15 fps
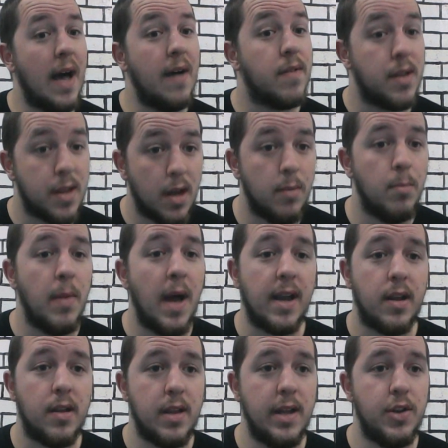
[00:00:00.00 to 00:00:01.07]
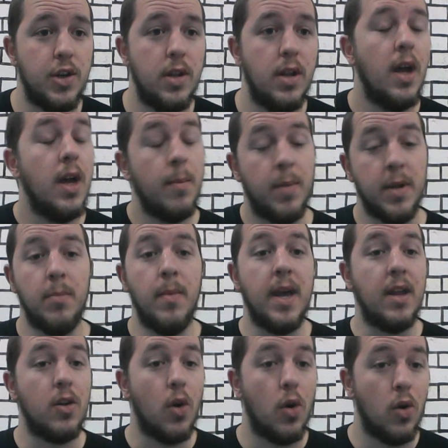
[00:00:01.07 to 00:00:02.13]
have some back extension. But the
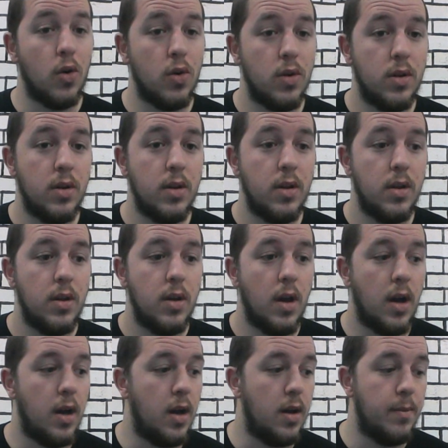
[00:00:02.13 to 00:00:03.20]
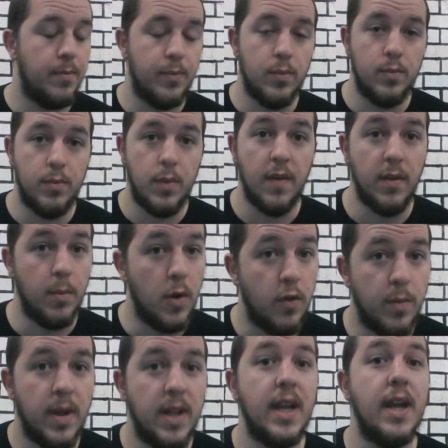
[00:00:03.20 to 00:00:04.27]
main goal of the
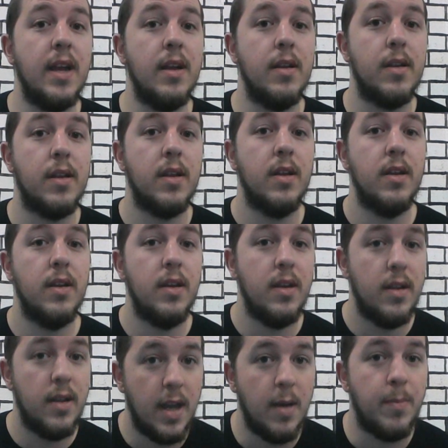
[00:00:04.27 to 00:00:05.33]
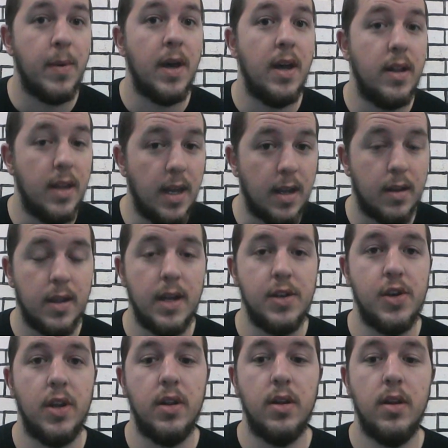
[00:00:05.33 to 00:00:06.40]
movement is hip and knee
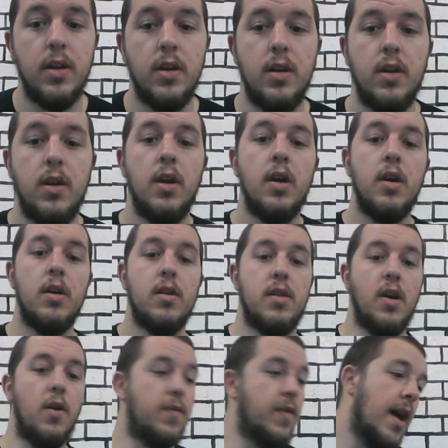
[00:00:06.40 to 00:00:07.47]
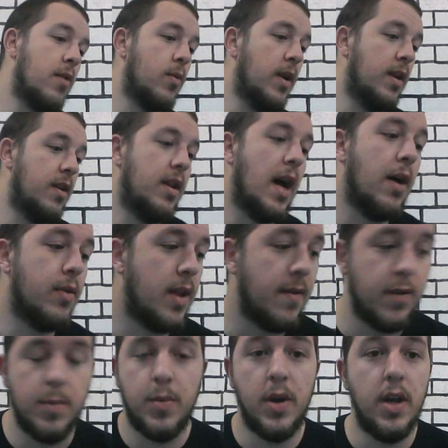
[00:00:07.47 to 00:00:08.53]
extension. So for that reason, I would
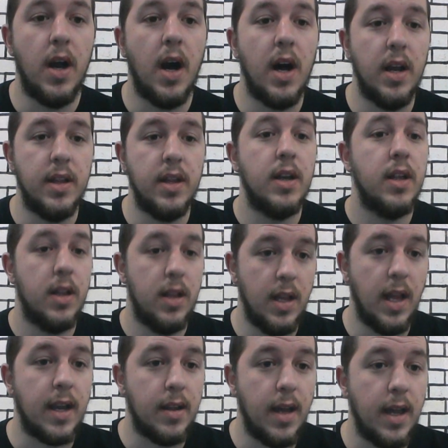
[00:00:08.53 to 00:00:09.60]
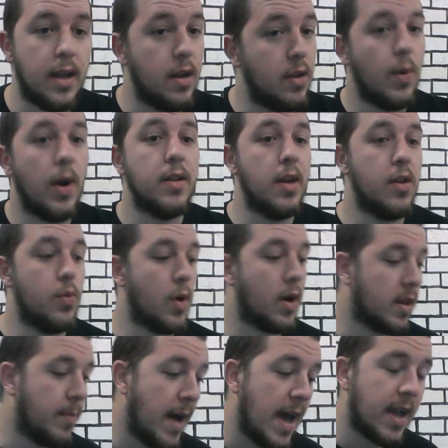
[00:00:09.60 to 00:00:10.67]
definitely put it on leg day, because while it does
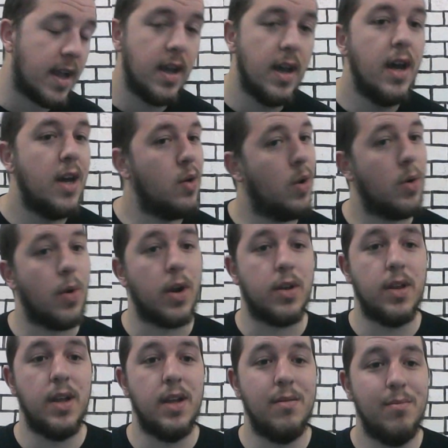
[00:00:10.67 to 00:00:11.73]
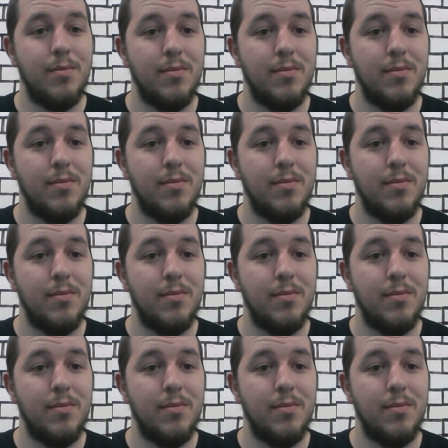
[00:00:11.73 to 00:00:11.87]
work the back, it only works it